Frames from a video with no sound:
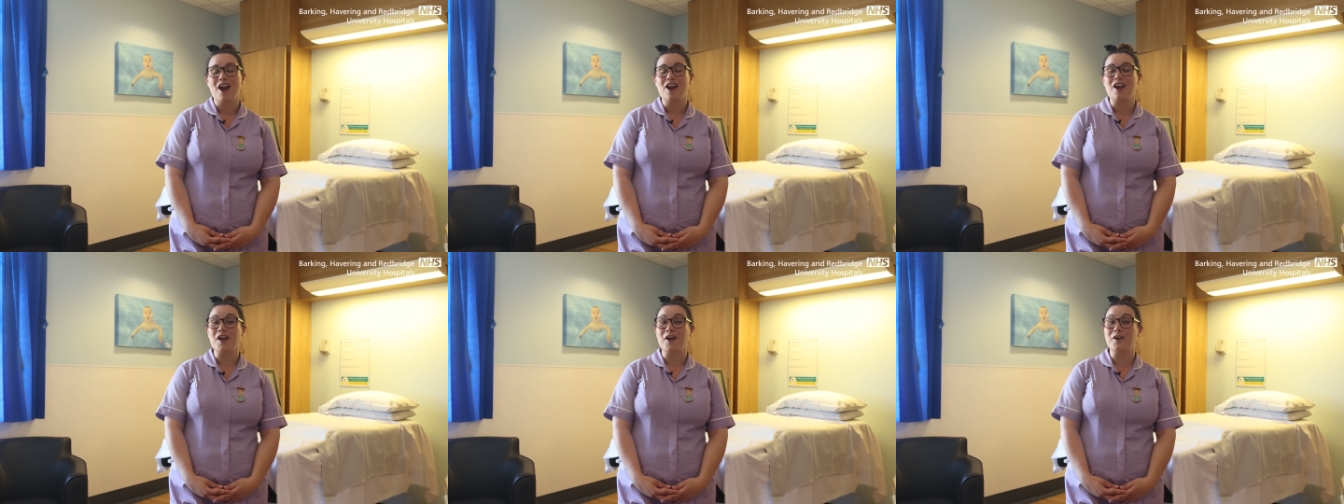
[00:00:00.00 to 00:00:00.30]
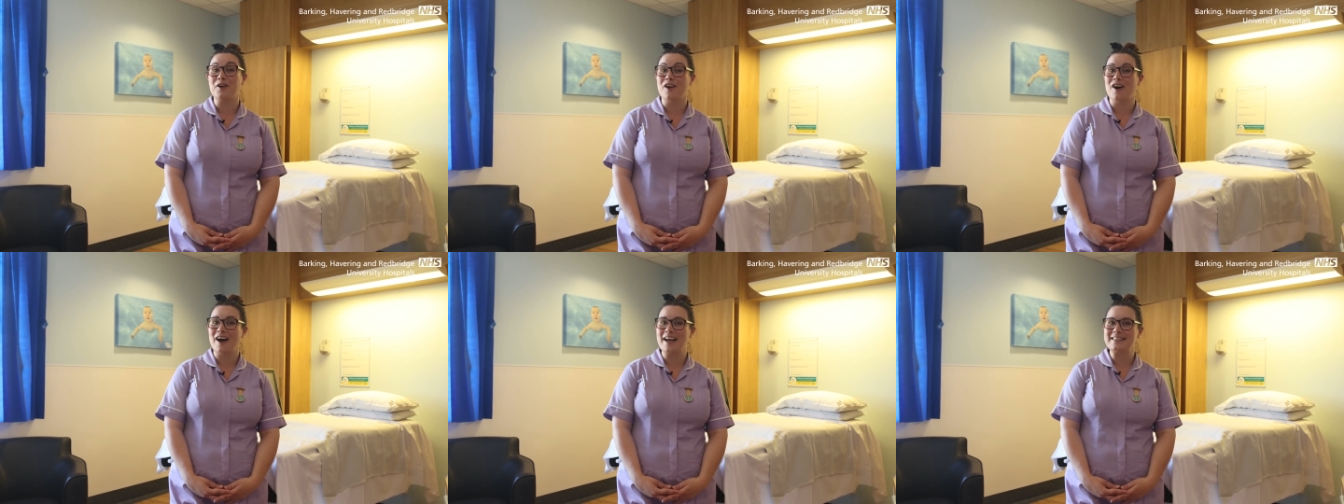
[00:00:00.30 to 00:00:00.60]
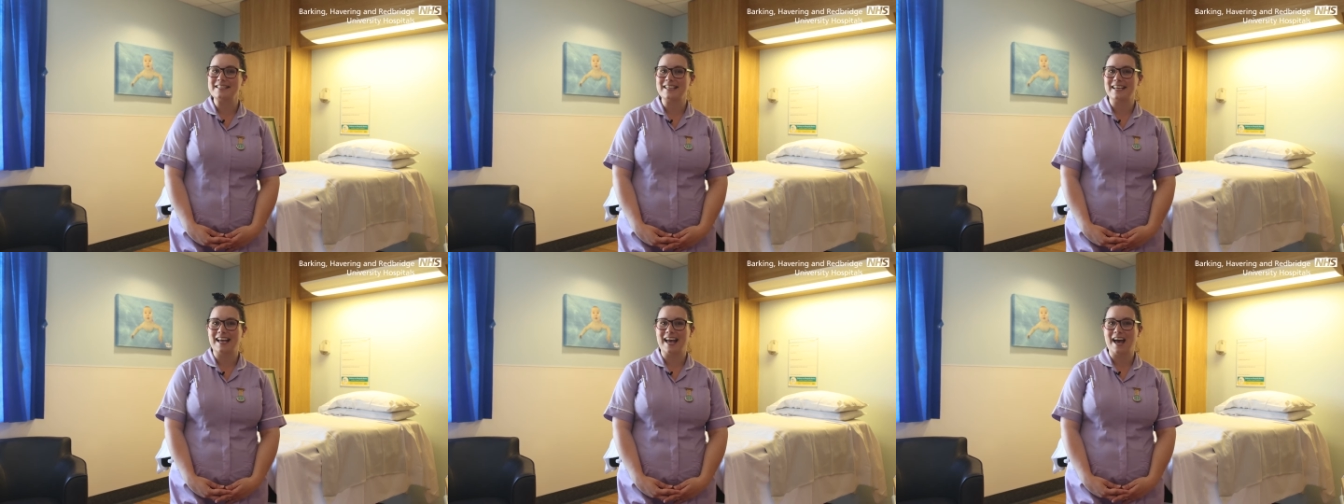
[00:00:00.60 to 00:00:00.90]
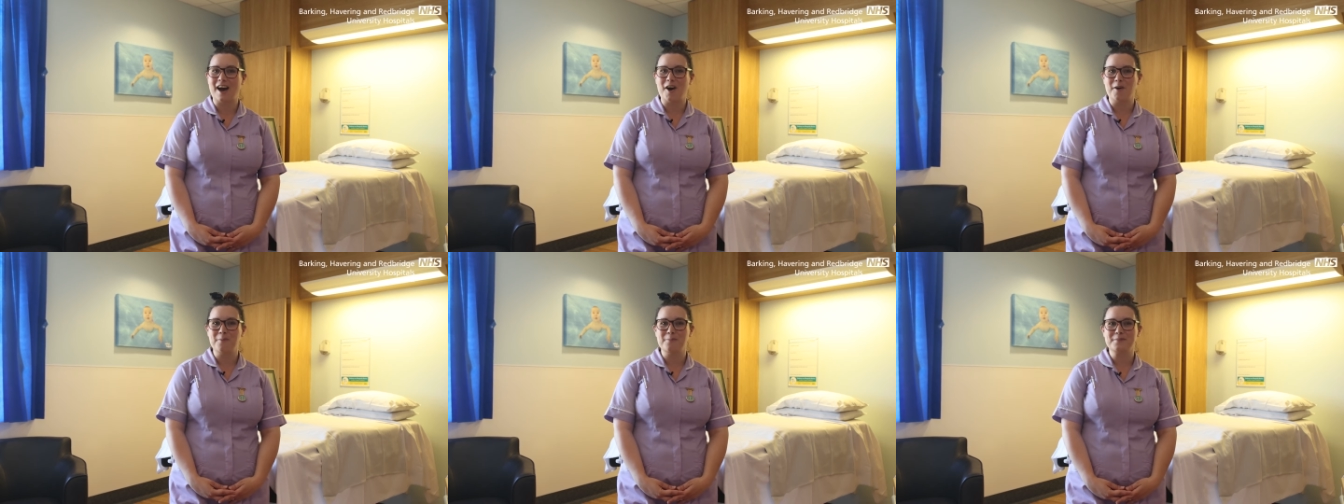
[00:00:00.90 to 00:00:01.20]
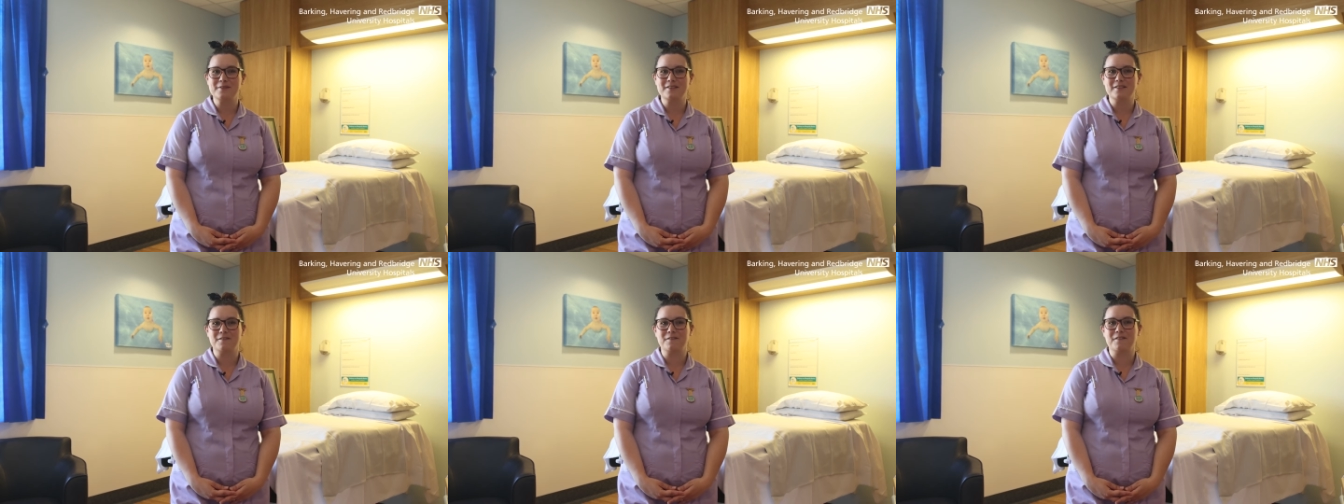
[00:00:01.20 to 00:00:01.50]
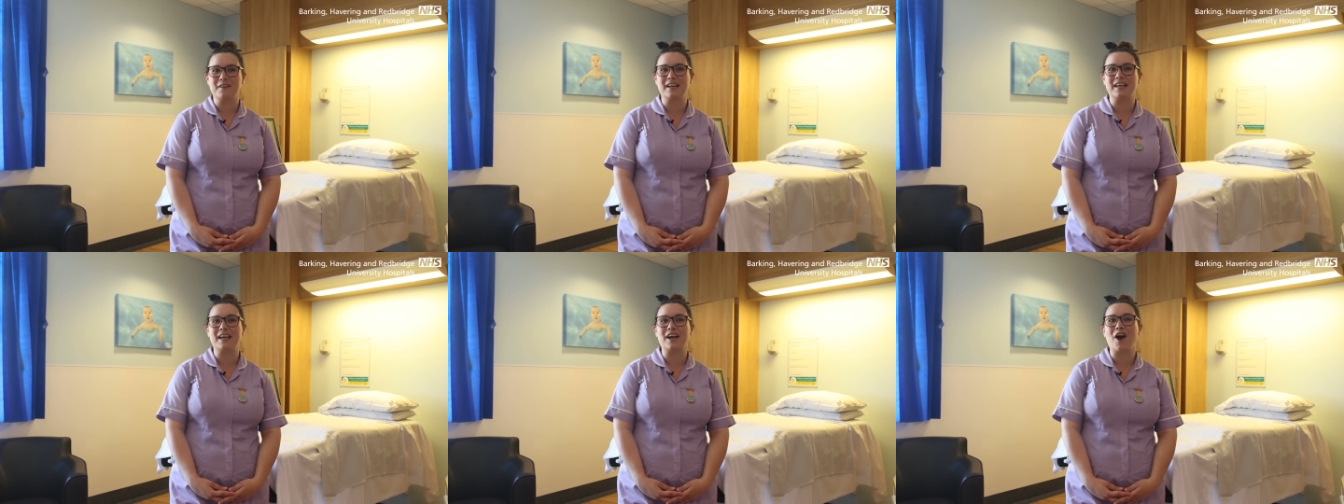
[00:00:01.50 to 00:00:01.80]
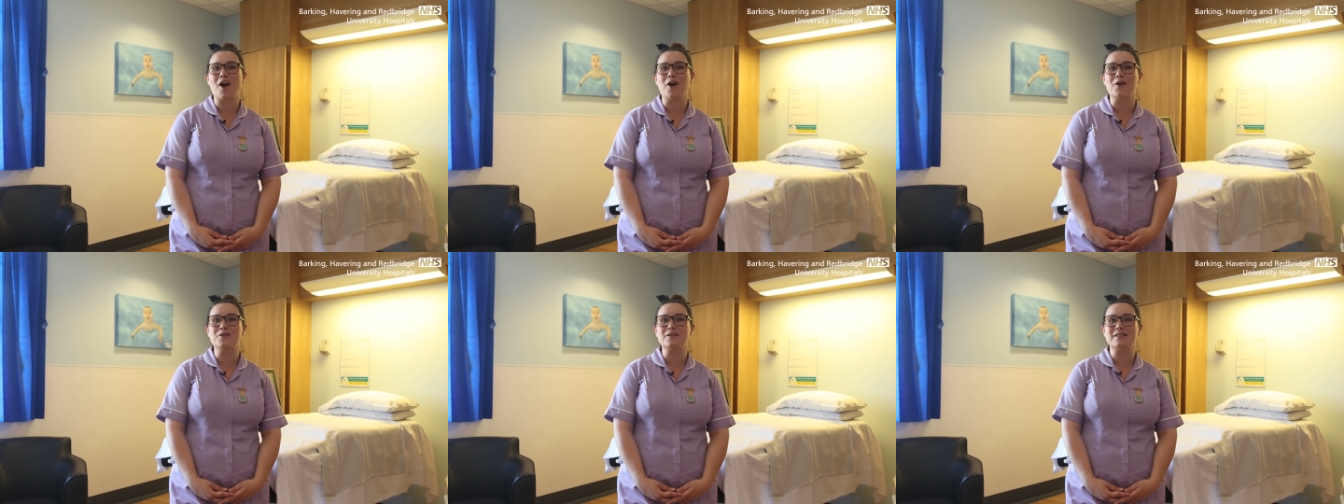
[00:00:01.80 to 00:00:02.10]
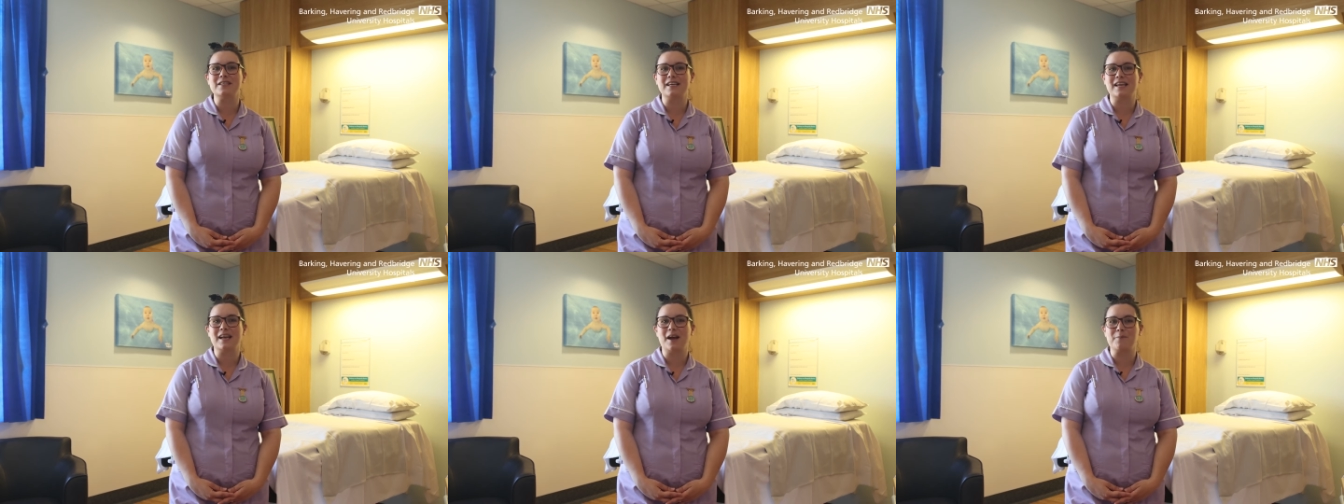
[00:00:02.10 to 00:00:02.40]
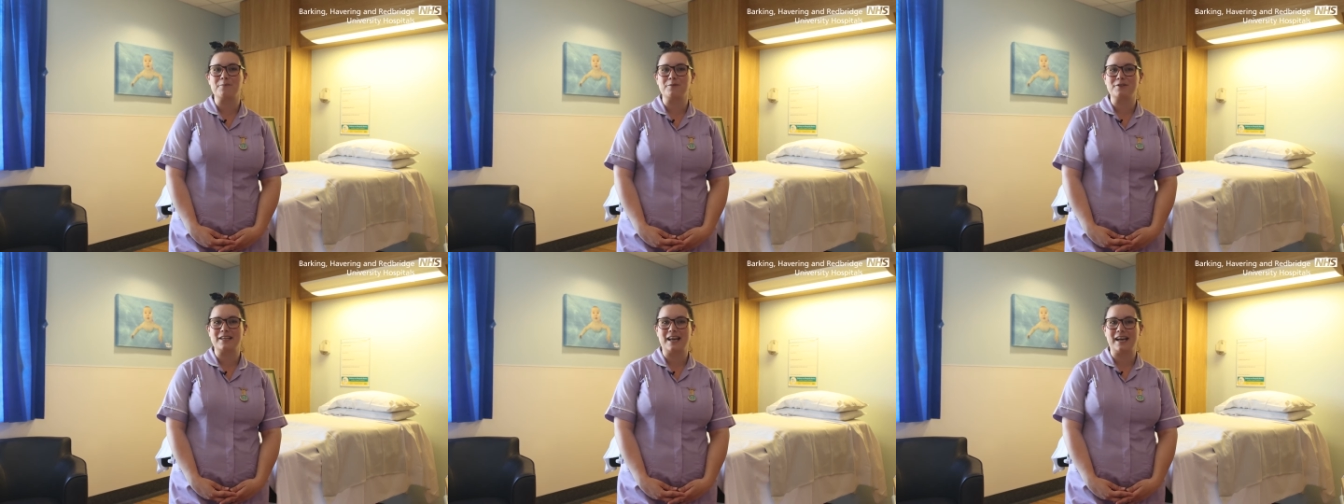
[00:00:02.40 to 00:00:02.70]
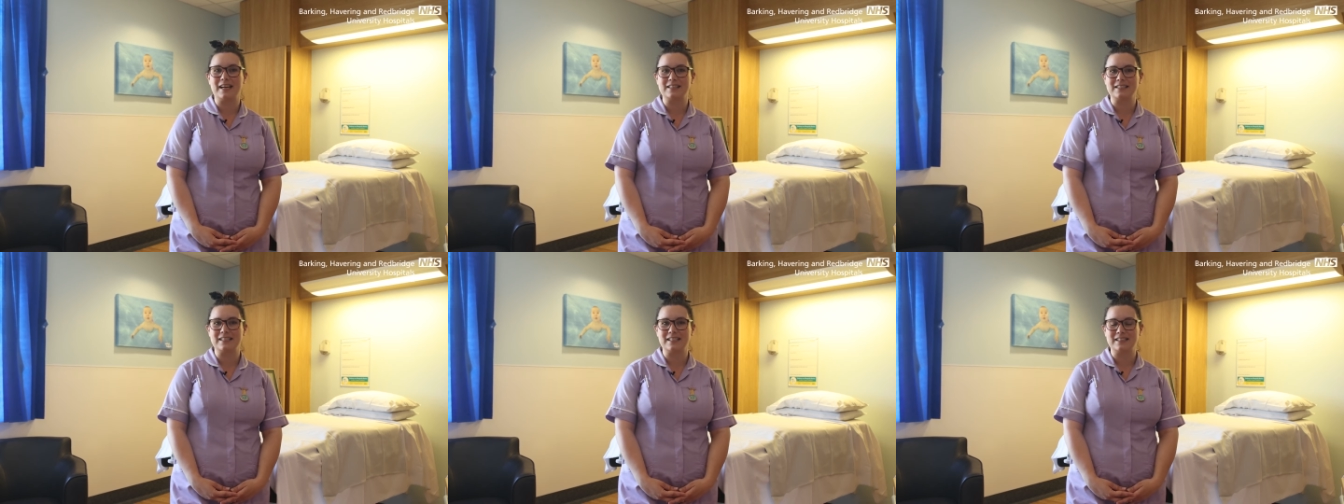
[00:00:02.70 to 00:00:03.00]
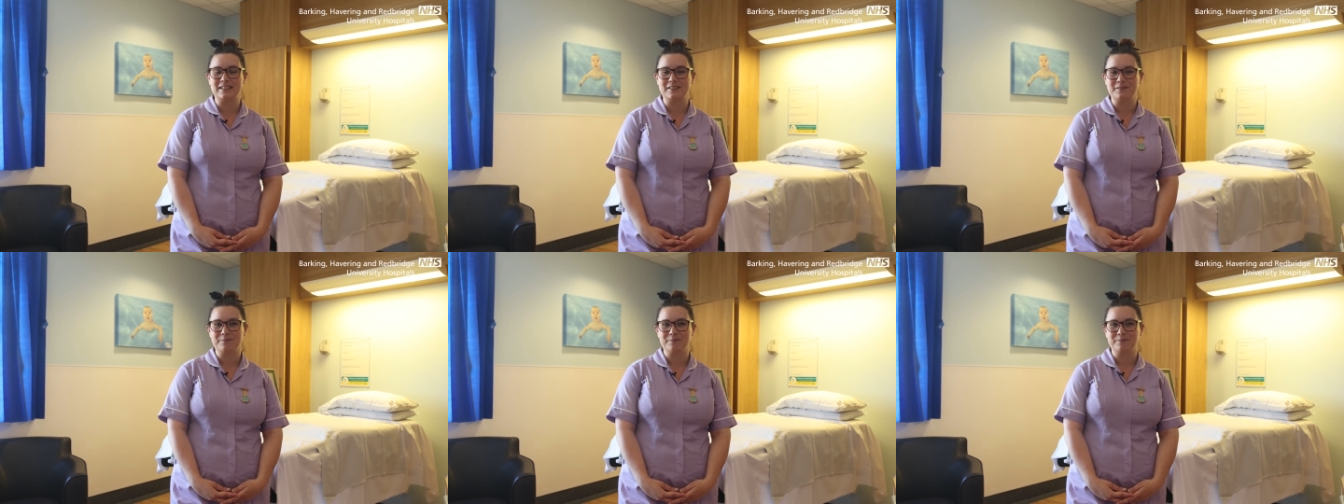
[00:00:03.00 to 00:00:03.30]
Low lighting helps, feeling cosy and protected.